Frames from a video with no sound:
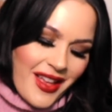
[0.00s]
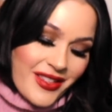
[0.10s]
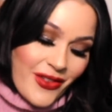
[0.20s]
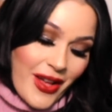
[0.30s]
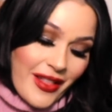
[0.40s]

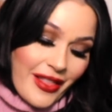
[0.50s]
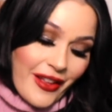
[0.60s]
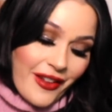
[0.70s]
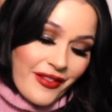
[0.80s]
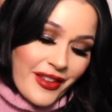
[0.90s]
So I
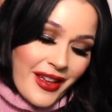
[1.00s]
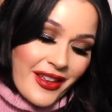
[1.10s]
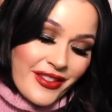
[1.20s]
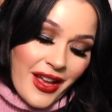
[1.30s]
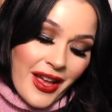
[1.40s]
love it.
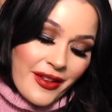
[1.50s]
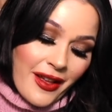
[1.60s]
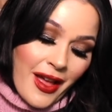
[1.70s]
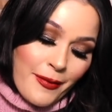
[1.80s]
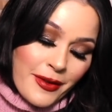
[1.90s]
I, I,
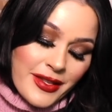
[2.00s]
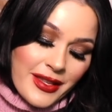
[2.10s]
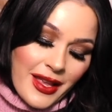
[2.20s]
I'm a,